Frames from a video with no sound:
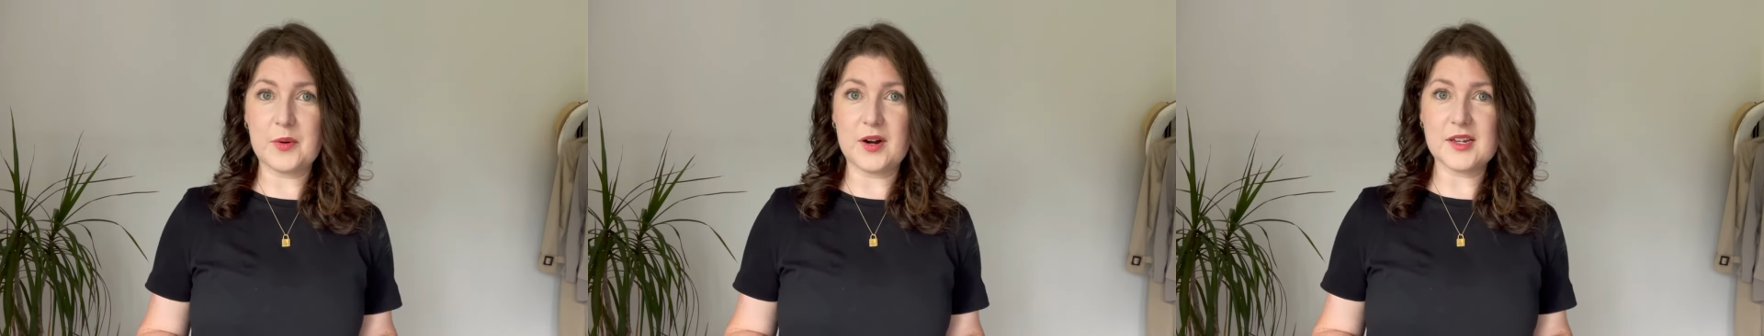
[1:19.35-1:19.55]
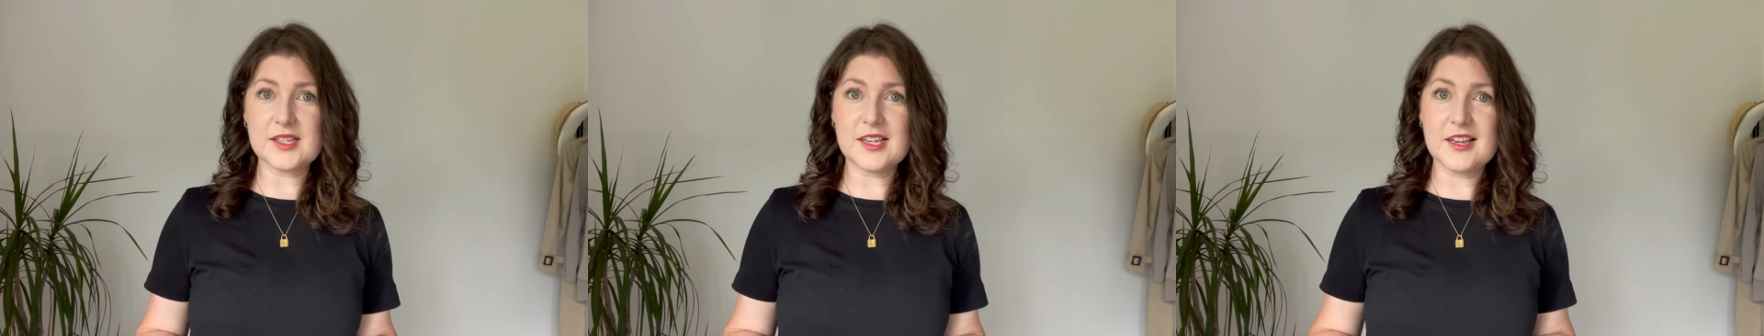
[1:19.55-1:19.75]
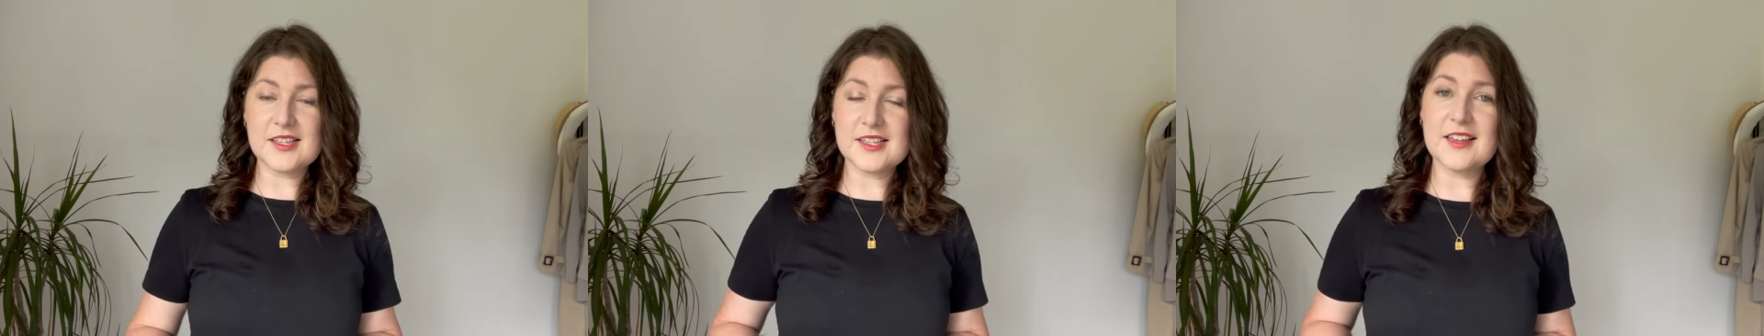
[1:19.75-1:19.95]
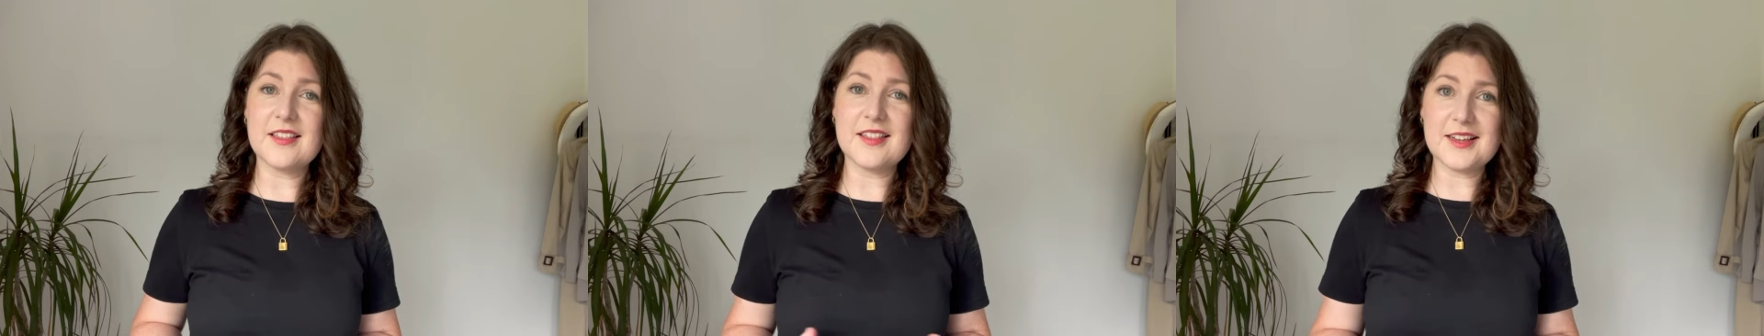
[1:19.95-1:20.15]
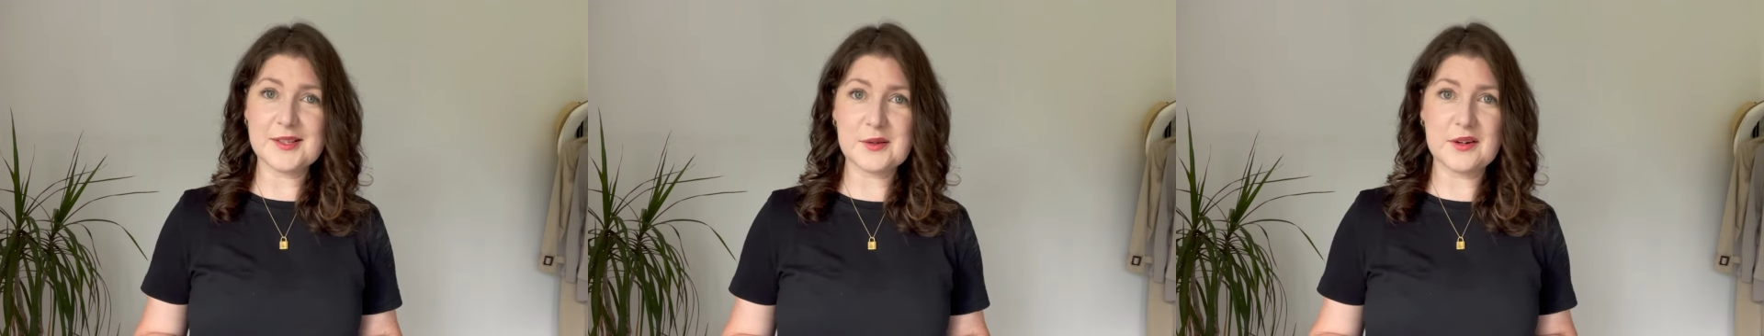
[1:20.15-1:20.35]
process
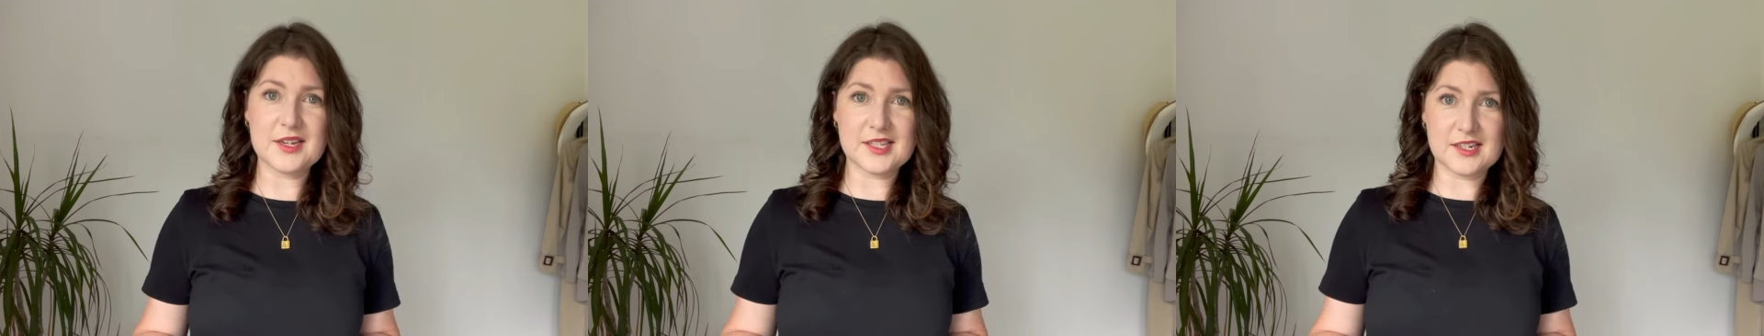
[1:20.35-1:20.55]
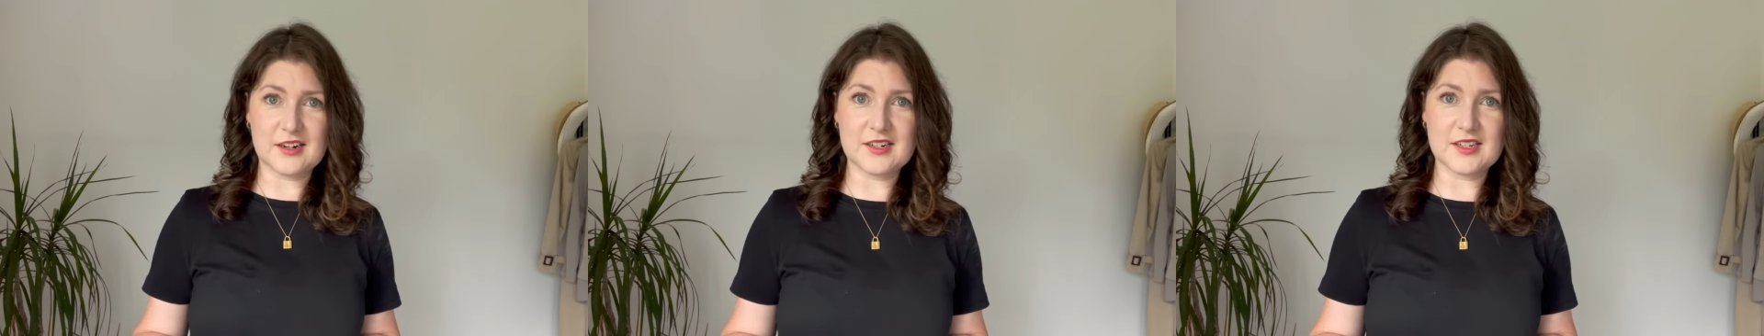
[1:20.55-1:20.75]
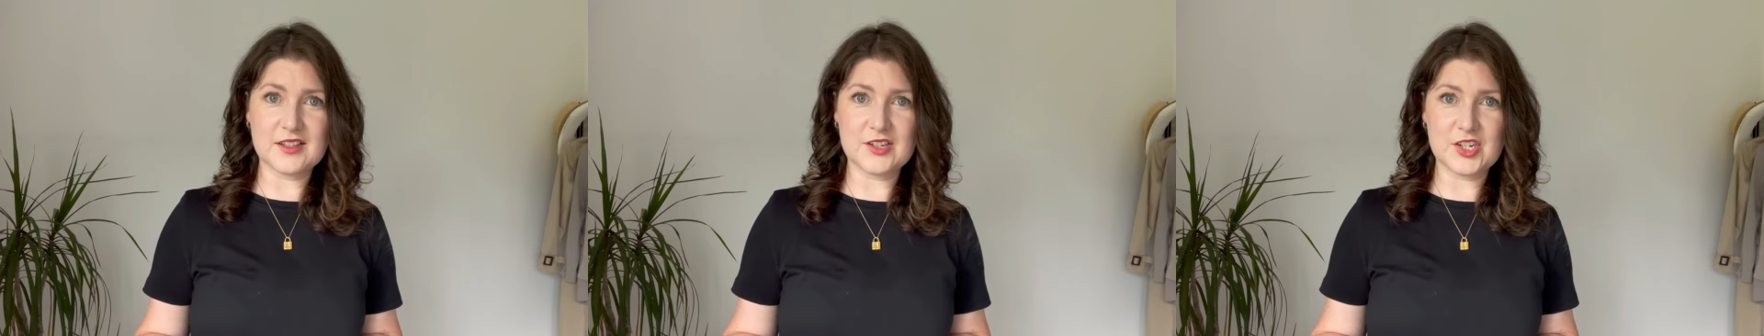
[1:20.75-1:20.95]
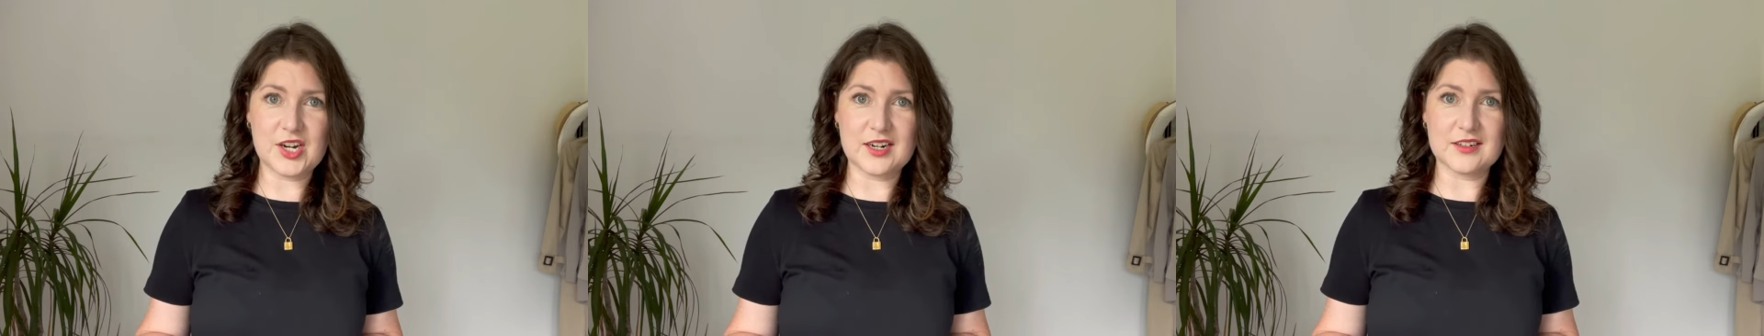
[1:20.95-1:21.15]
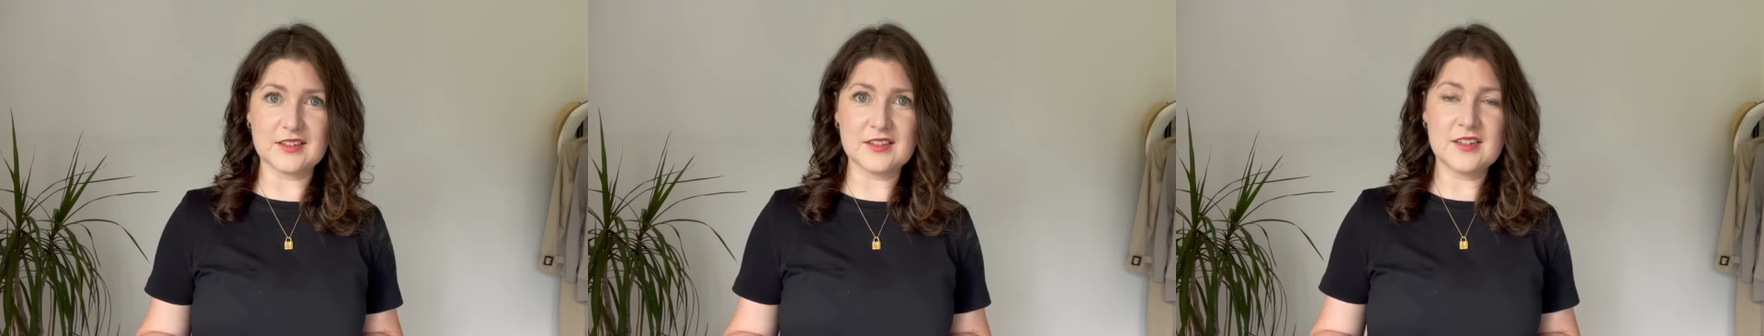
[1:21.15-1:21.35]
and that's why I started the
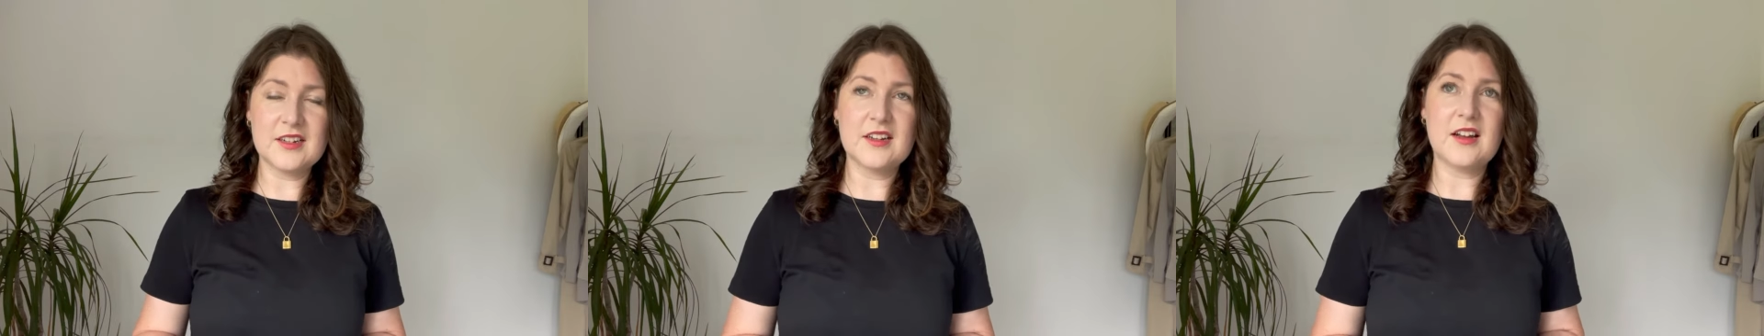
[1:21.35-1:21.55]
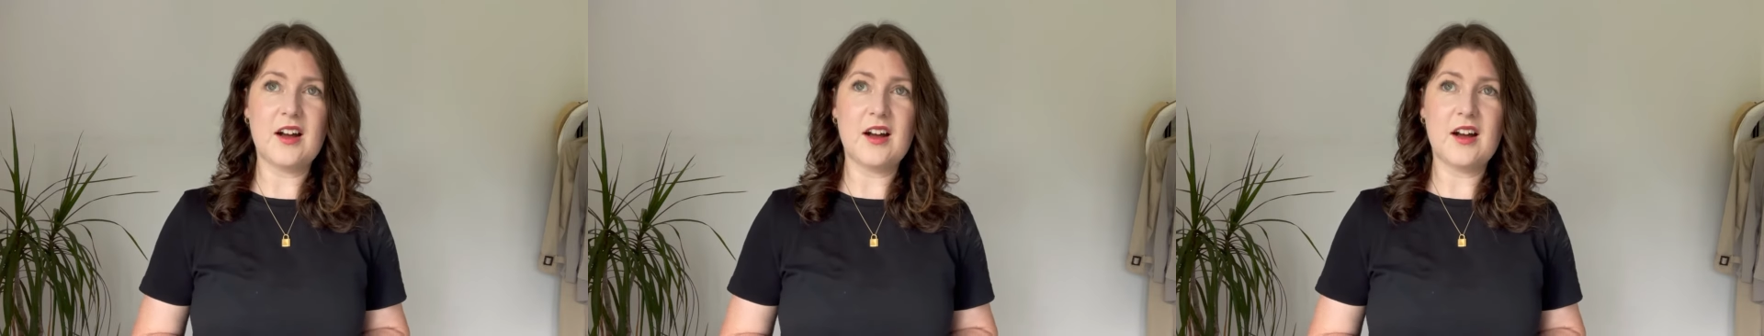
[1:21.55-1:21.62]
channel.